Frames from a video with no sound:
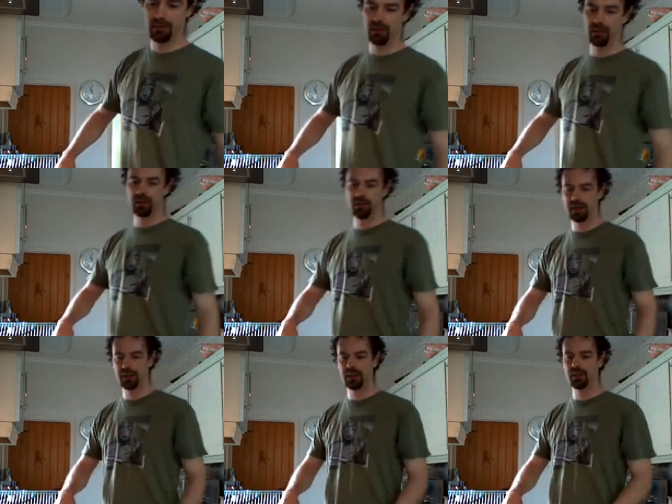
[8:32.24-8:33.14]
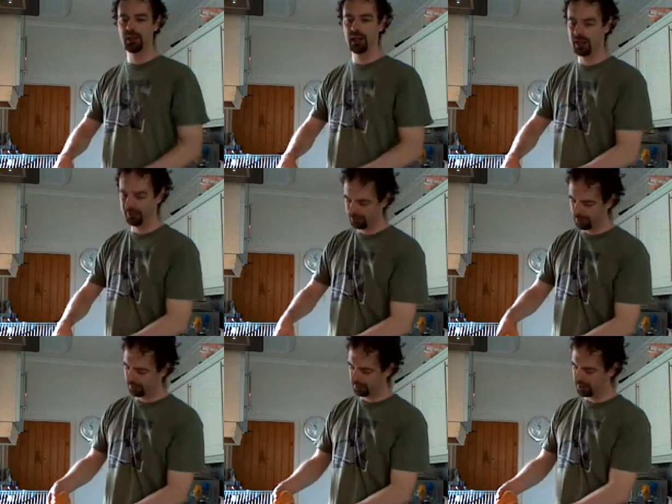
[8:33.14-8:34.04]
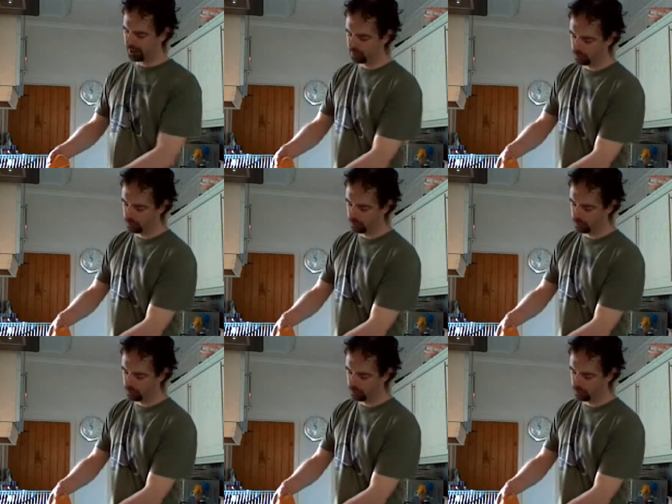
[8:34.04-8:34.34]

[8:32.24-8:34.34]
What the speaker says: juice, which is 2.5 grapefruits. This is